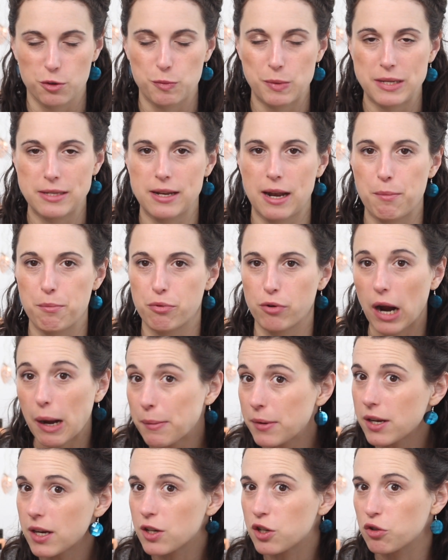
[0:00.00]
which means that I'm
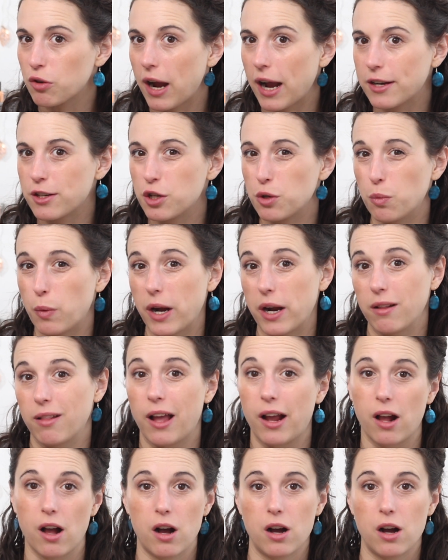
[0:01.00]
probably on track to wear like